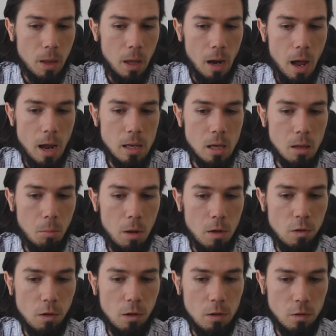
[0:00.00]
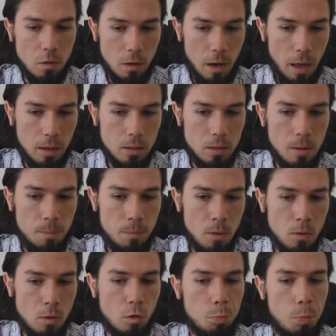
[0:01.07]
and I can basically select
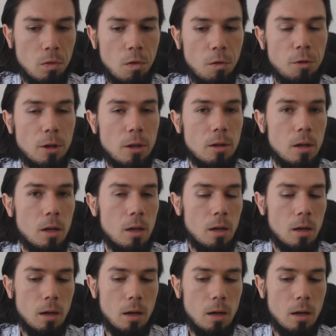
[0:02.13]
the specific